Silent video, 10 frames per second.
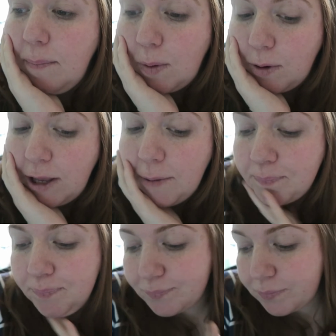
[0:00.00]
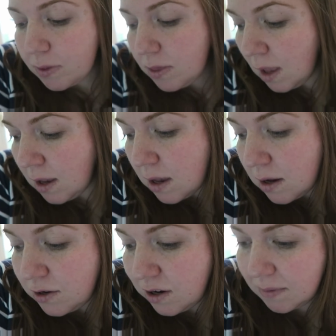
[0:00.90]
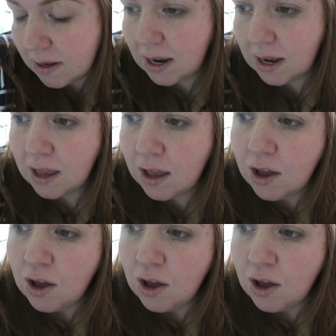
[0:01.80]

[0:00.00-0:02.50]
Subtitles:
morning. James and I,